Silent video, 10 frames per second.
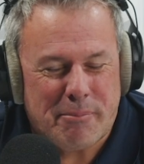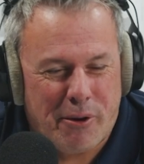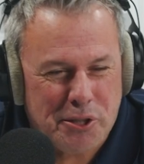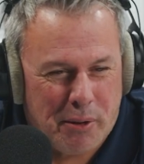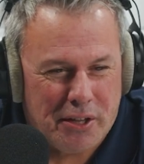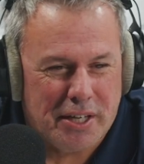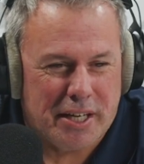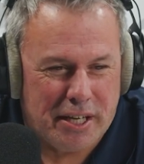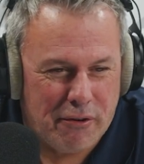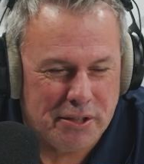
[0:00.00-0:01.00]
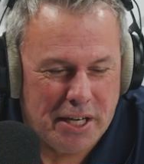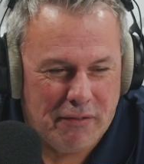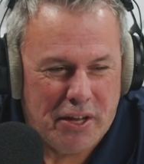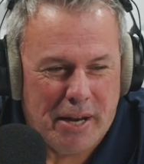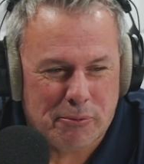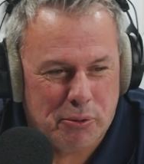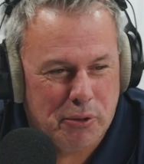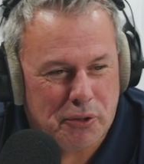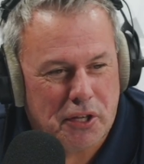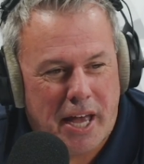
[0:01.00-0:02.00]
Pack Mojo. I like it. Here at Dave and Adams, we
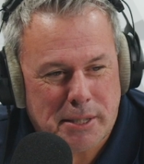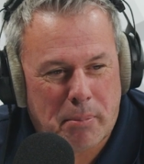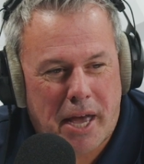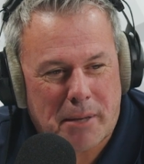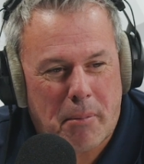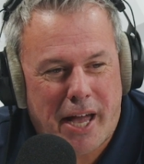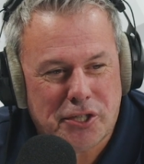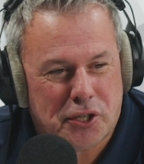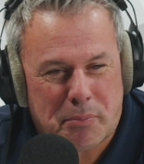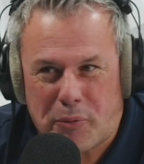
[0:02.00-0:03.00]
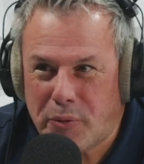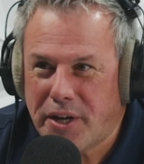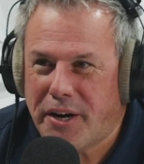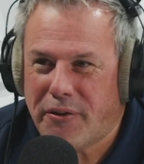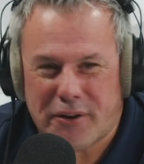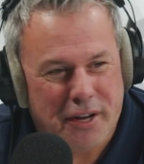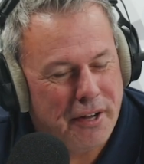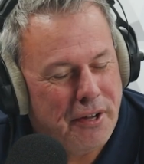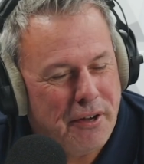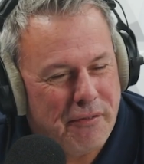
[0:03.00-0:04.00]
use Last Pack Magic, but we
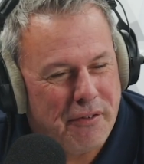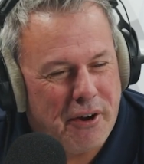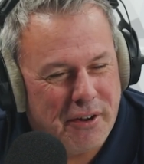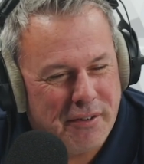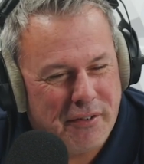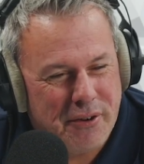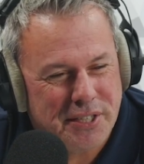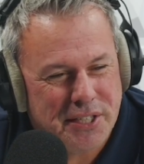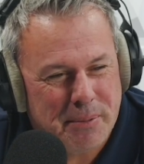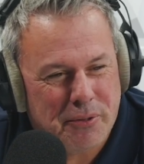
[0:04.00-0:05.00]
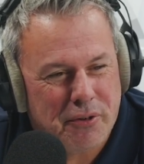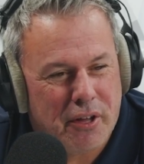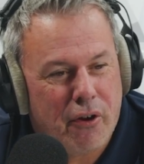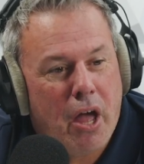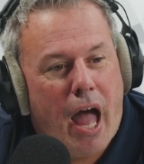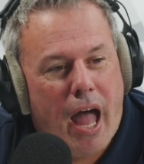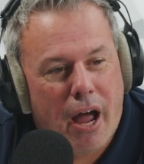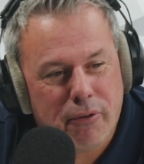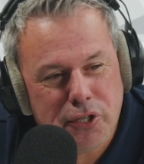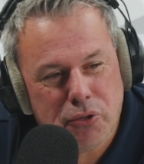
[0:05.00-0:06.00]
are very, very similar there.
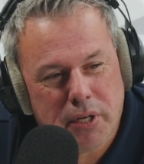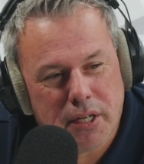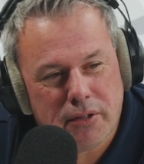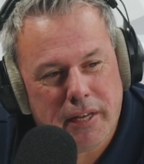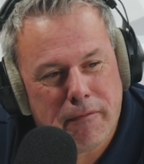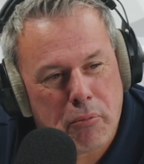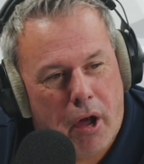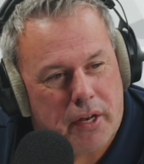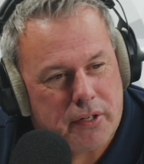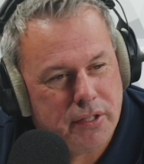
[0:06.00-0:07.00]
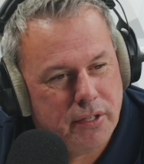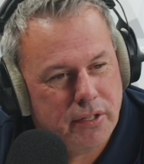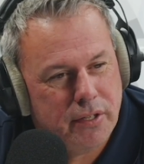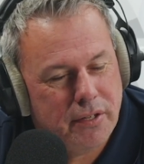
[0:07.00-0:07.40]
How did you get a Leaf product?